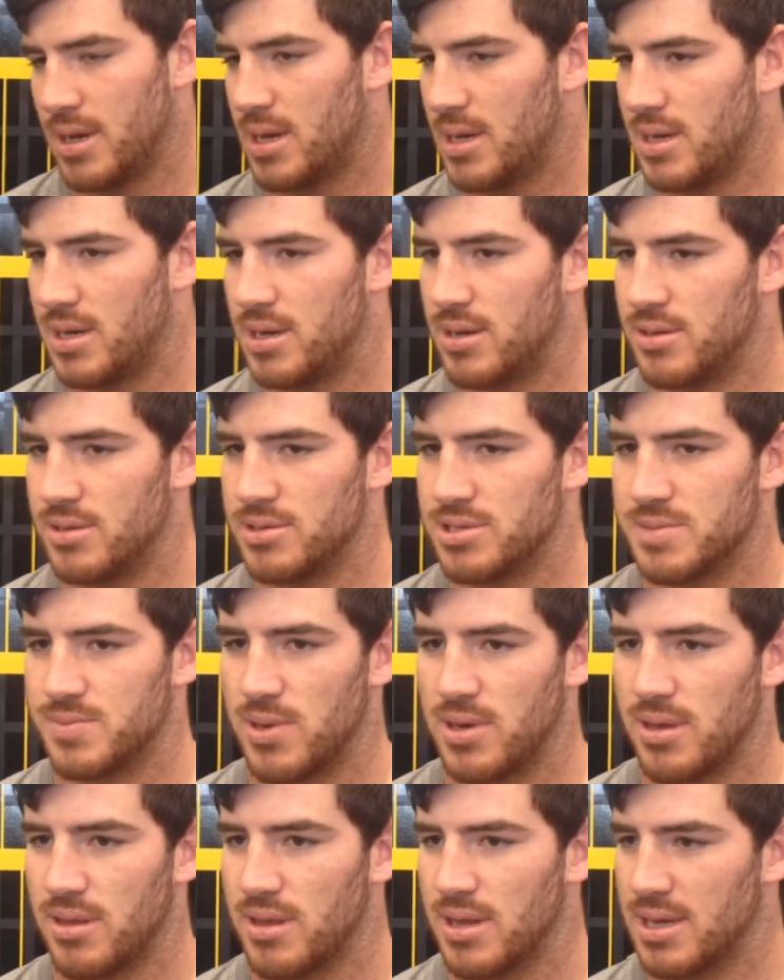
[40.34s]
You know, there's
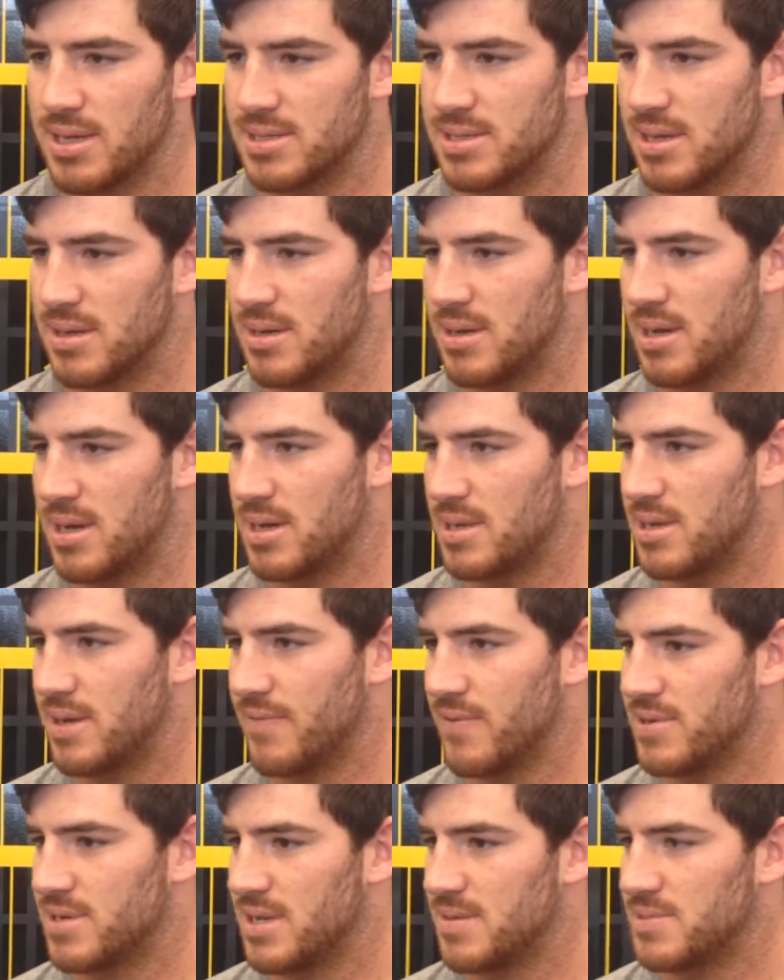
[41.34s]
small things that
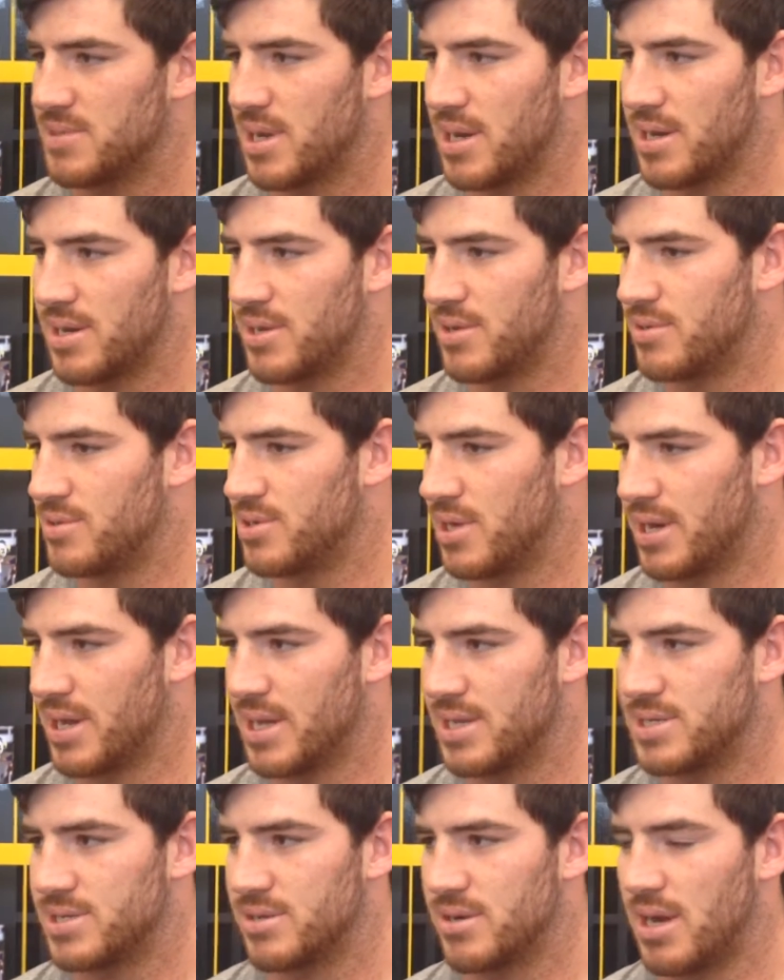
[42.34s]
different teams try to do. Try to
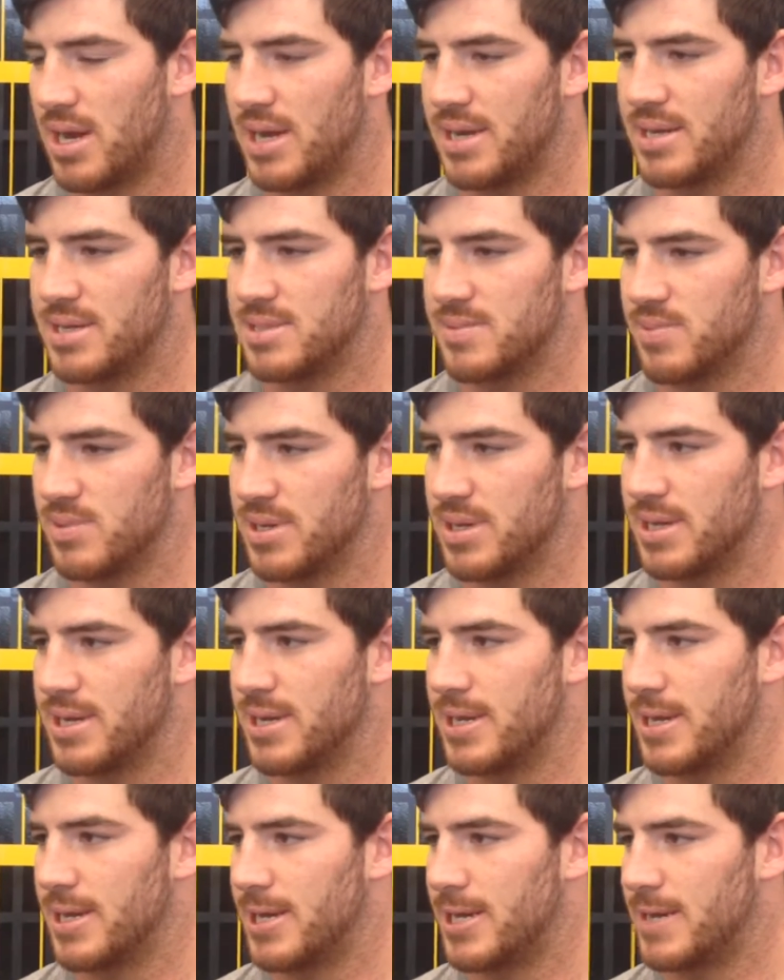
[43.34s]
get your eye discipline
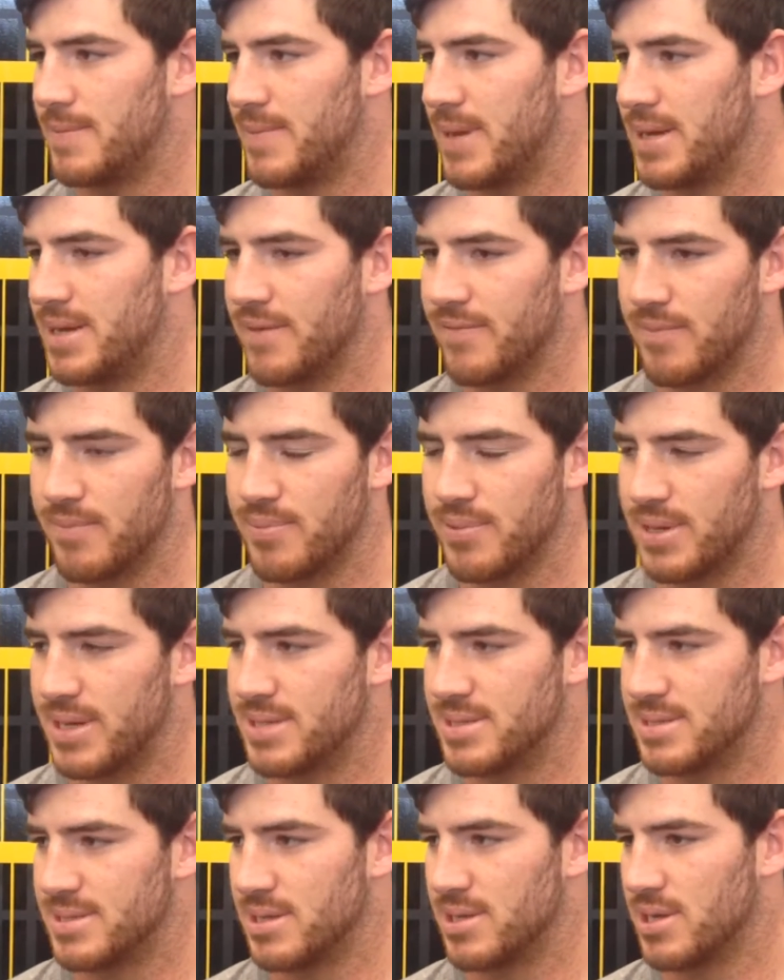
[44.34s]
at different
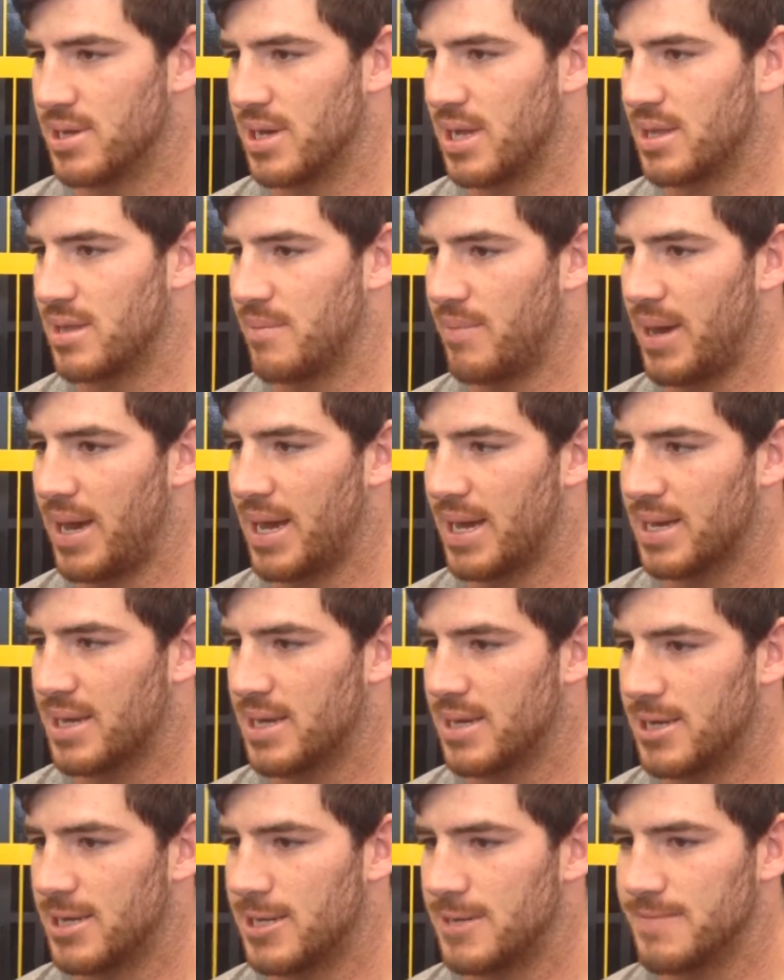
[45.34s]
places, looking at the back.
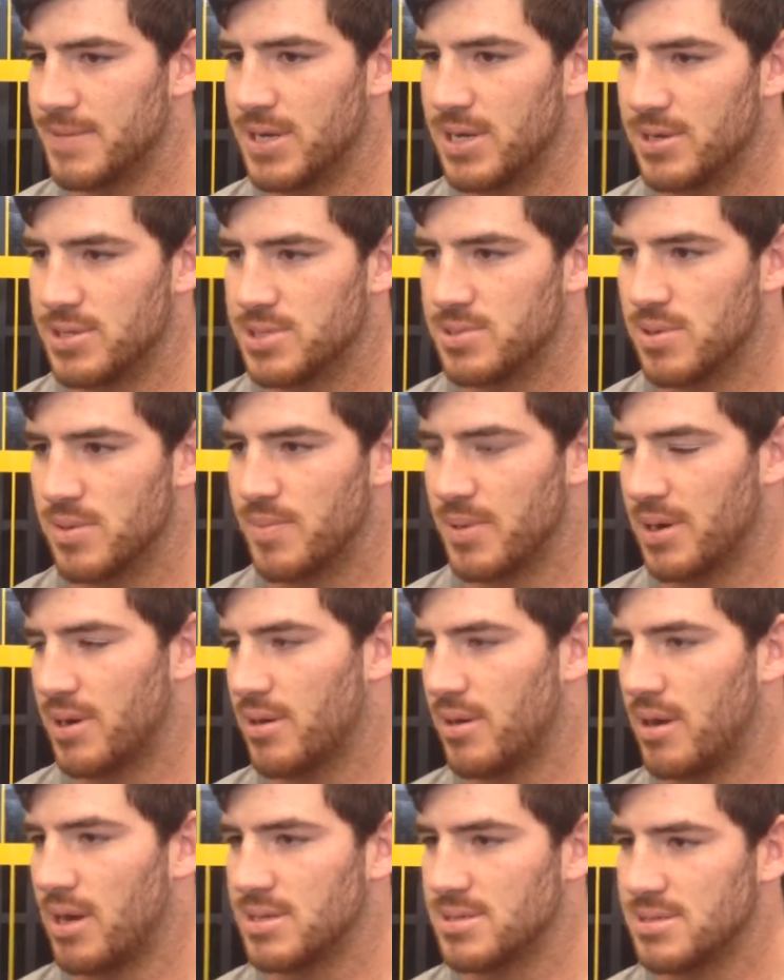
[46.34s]
You know, sweeping
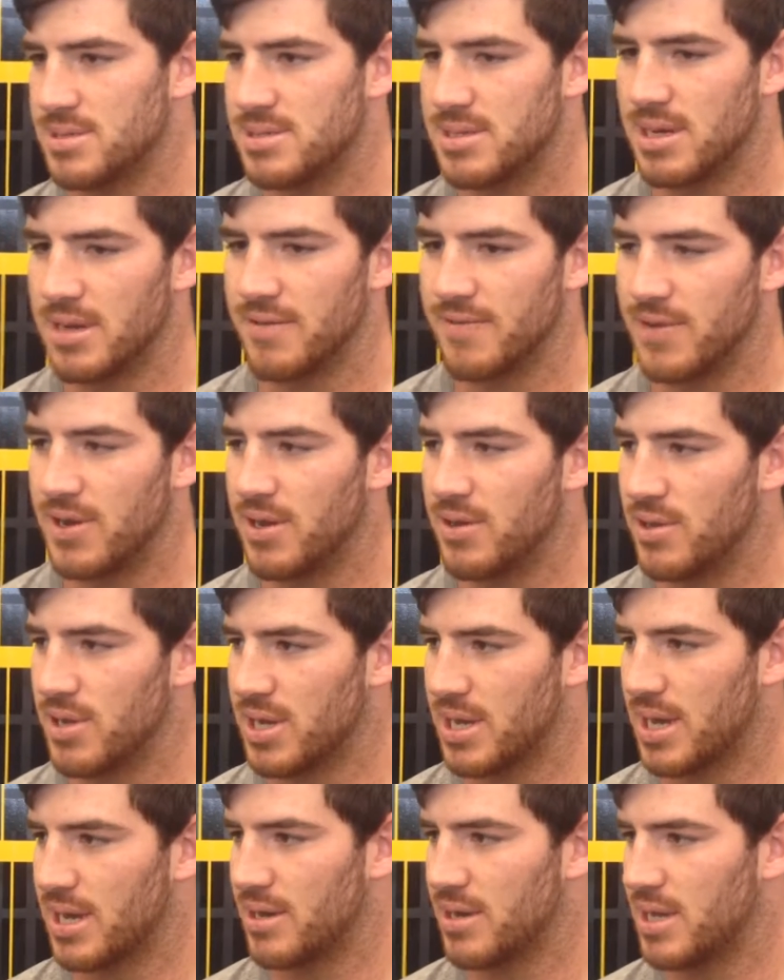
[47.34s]
across instead of, you know,
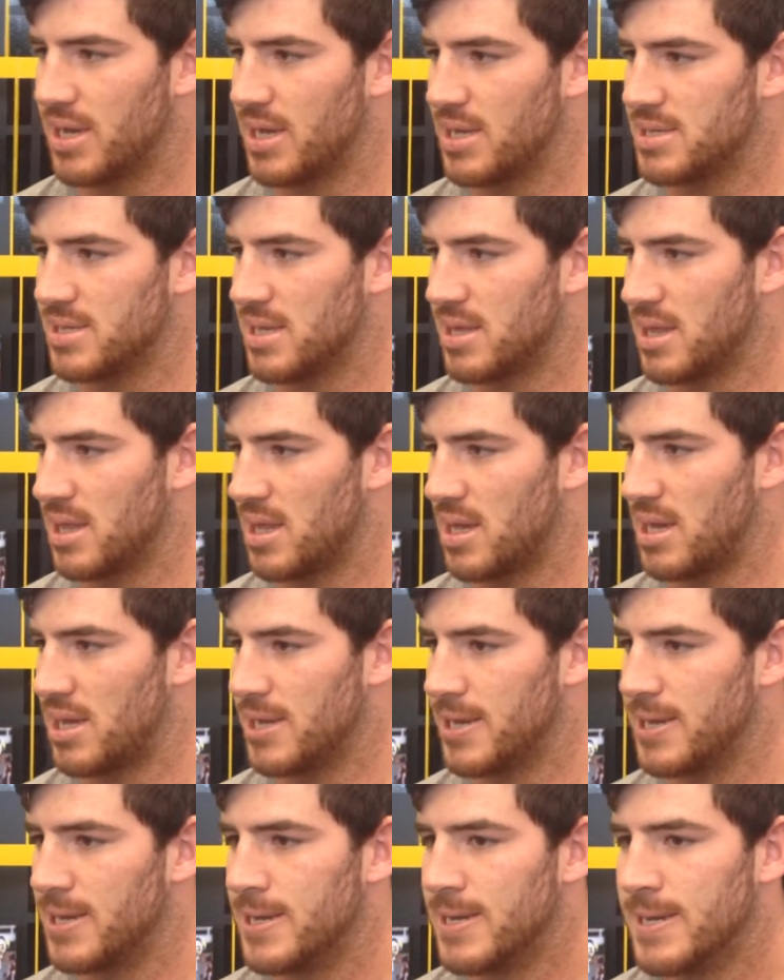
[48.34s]
looking at your keys at the
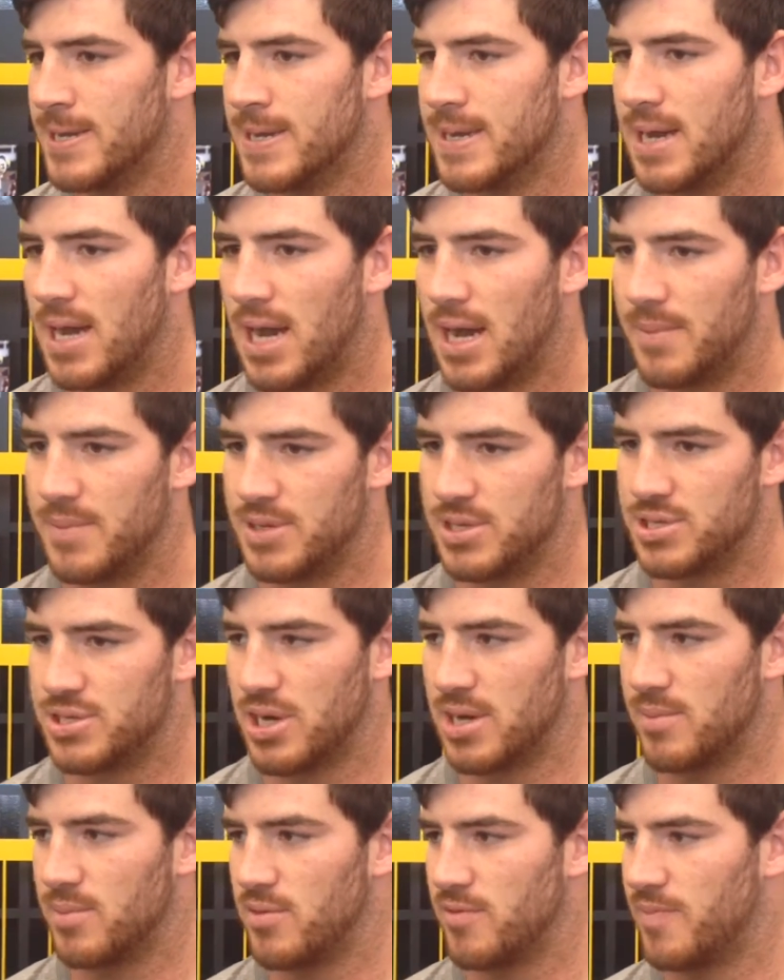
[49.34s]
line, and just
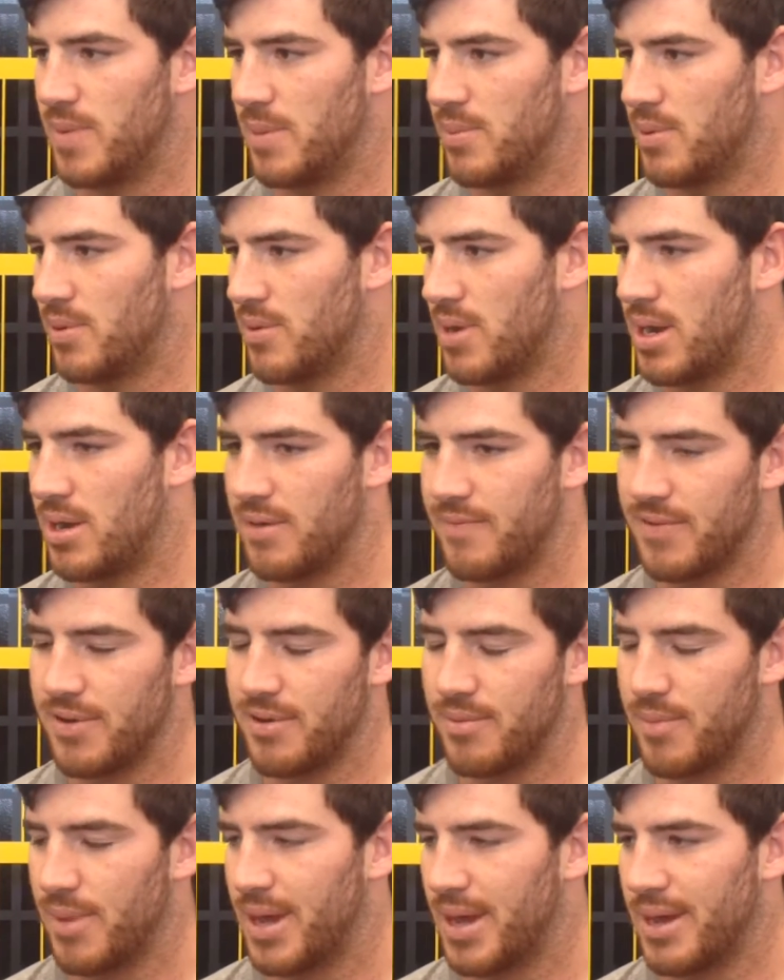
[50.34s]
trying to move people around if
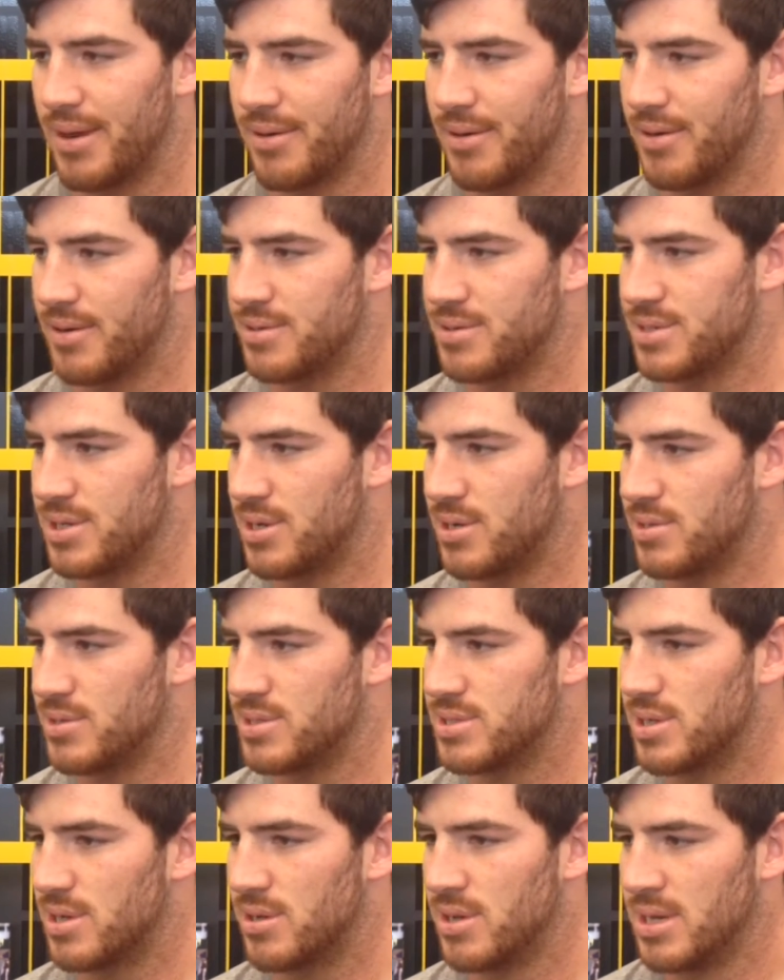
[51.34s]
you're in man or you're in
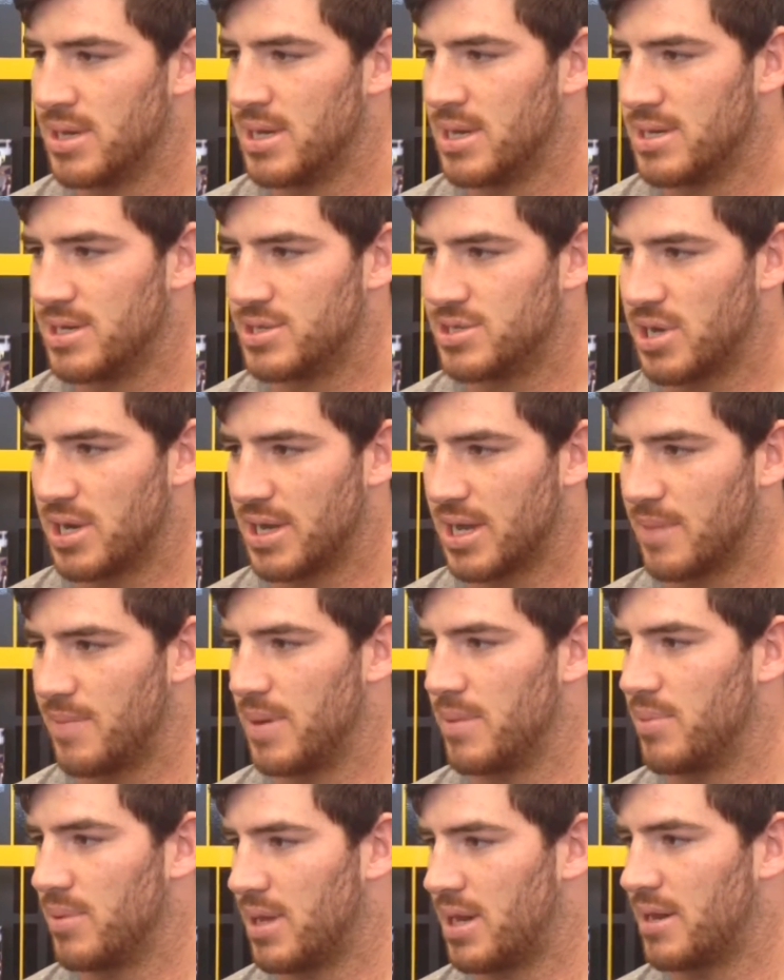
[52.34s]
zone. So just trying to get
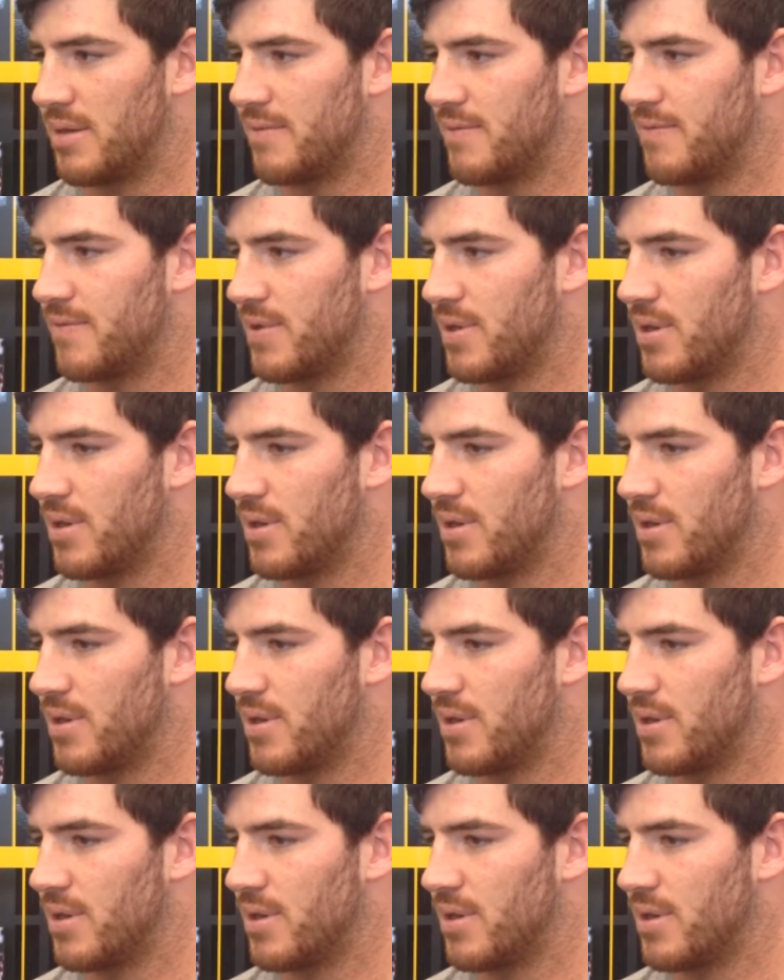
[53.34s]
people out of